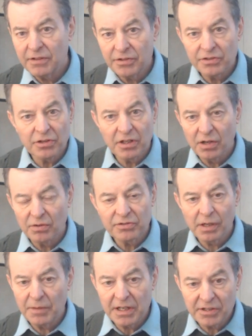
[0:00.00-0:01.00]
He says, you know,
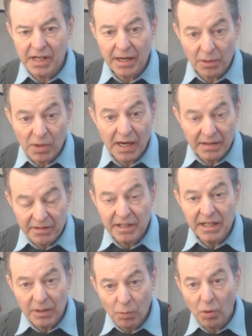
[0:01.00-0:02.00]
somebody's got to write
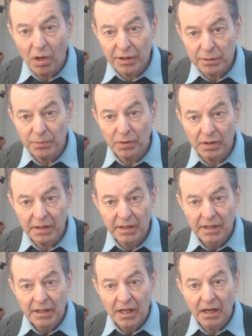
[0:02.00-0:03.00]
the water book,
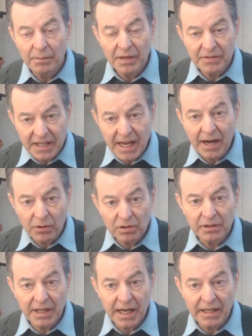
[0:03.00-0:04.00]
but the
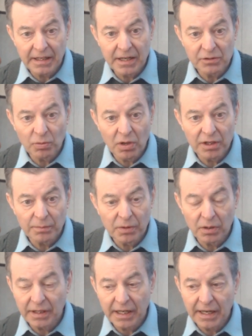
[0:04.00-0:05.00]
alkaline ionized water
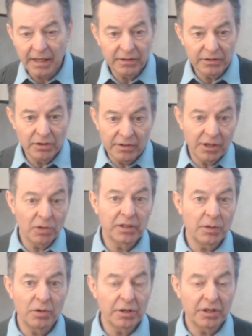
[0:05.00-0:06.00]
book, and you're the
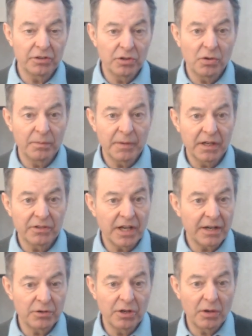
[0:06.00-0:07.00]
only one who can do it because
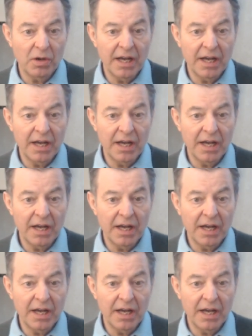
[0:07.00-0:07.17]
I don't